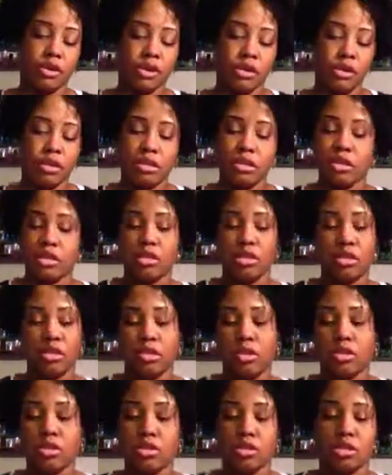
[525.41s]
and it's
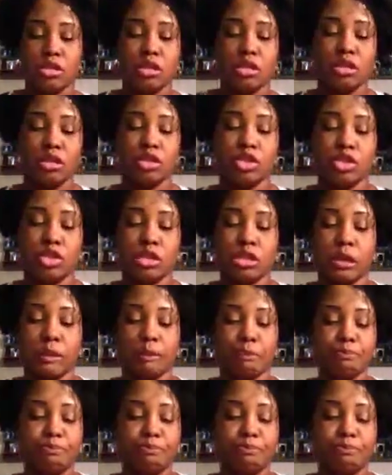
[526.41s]
just delicious.